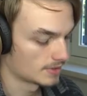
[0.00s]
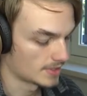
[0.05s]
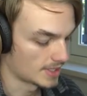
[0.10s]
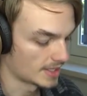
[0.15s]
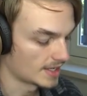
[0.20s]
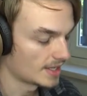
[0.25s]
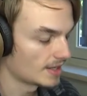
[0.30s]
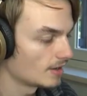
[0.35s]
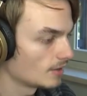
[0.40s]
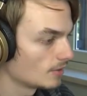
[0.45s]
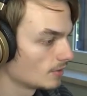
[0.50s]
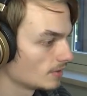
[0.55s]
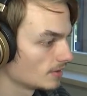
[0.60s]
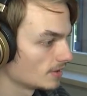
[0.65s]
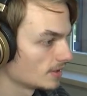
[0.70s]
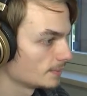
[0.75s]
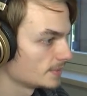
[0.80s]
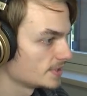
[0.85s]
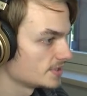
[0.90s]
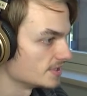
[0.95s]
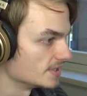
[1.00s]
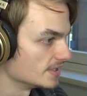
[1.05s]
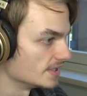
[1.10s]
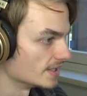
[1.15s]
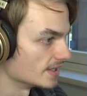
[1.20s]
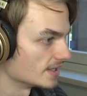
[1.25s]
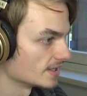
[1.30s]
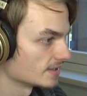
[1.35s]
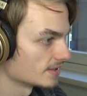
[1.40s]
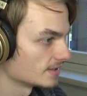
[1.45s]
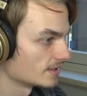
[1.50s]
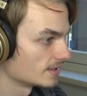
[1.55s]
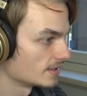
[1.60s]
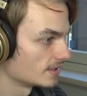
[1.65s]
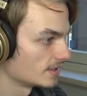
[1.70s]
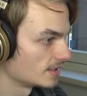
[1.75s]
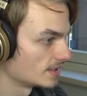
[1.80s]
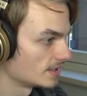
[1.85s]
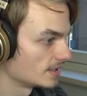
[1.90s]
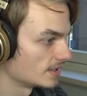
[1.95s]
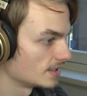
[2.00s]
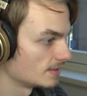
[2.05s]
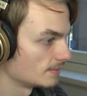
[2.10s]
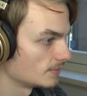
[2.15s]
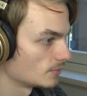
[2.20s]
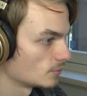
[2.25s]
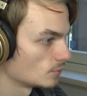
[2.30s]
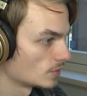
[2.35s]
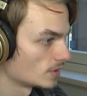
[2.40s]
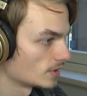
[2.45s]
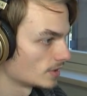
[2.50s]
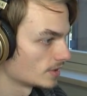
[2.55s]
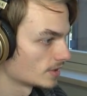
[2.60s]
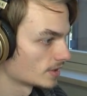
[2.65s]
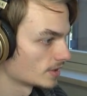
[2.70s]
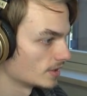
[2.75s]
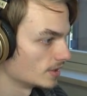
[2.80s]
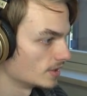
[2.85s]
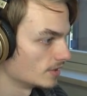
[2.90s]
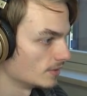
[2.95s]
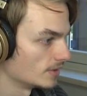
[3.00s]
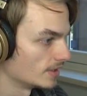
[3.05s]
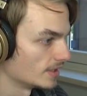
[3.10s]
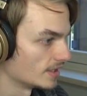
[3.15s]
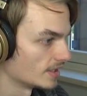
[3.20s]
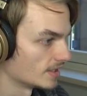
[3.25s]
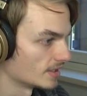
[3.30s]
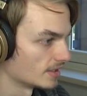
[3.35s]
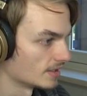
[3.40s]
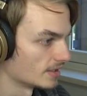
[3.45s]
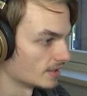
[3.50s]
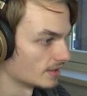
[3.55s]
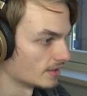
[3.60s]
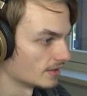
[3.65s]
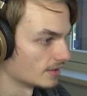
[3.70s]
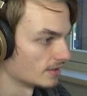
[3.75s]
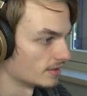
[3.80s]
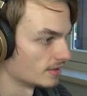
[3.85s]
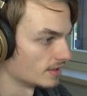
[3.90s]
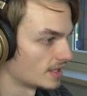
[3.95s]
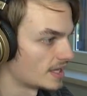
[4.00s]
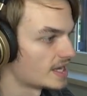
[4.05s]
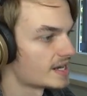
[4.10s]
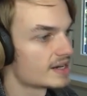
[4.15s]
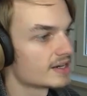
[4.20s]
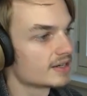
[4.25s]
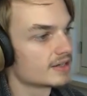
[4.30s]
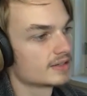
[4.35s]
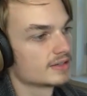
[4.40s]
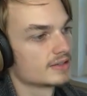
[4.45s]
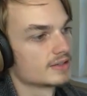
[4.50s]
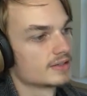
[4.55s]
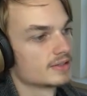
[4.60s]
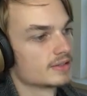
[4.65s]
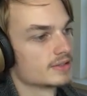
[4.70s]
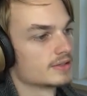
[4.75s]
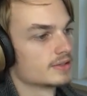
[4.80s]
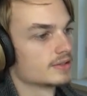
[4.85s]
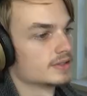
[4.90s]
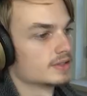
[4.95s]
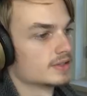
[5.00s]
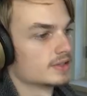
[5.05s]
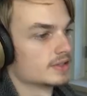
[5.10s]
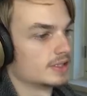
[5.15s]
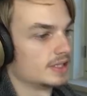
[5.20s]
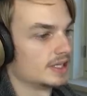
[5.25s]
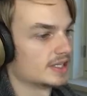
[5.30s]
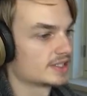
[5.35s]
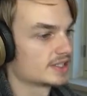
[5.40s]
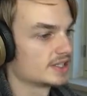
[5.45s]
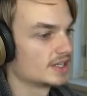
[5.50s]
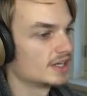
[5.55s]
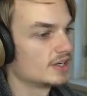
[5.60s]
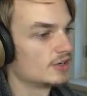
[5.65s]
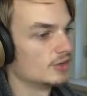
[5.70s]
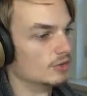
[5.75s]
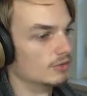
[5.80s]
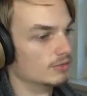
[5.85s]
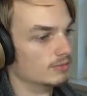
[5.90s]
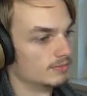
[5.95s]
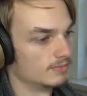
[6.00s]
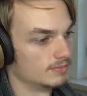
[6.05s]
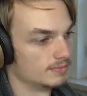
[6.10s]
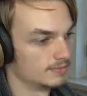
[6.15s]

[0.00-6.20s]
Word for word: Okay, now, let me see here. We're going there. Let's go!